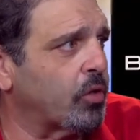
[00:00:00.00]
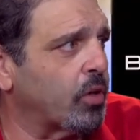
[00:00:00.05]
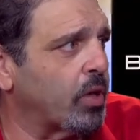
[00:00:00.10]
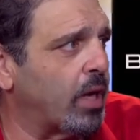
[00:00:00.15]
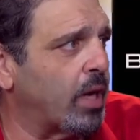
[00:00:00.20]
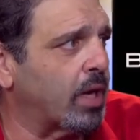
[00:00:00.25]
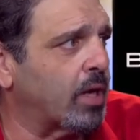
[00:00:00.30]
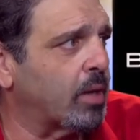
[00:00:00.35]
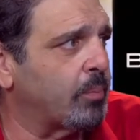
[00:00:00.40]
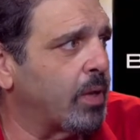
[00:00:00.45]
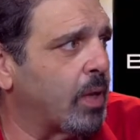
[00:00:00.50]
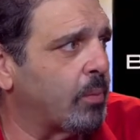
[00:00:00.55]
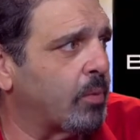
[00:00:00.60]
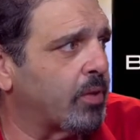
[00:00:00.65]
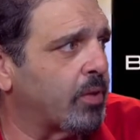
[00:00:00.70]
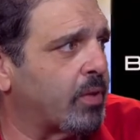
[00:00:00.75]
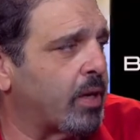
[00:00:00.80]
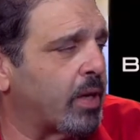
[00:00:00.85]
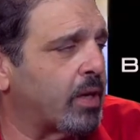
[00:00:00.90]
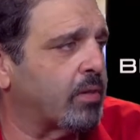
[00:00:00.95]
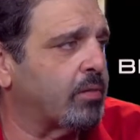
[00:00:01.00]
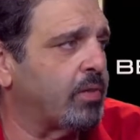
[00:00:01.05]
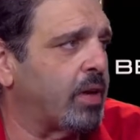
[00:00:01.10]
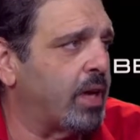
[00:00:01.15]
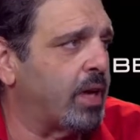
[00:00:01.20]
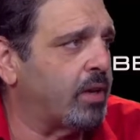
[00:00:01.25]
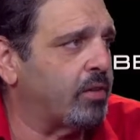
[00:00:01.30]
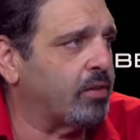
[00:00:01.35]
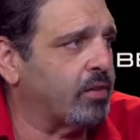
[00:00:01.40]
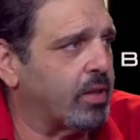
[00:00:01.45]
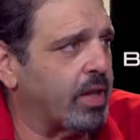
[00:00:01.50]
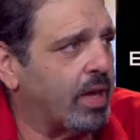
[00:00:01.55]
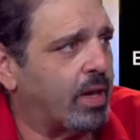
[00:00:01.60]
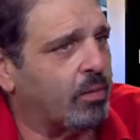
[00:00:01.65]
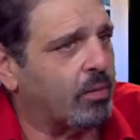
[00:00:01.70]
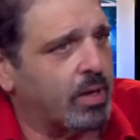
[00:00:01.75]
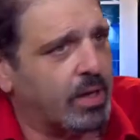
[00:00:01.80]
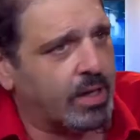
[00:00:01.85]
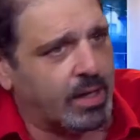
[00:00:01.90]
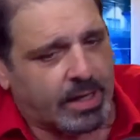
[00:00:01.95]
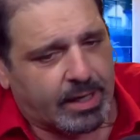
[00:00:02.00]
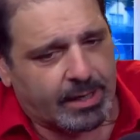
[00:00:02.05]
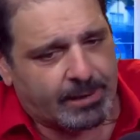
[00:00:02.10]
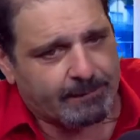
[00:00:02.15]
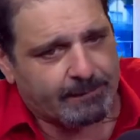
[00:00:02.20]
you're not going to be able to take advantage of that one today.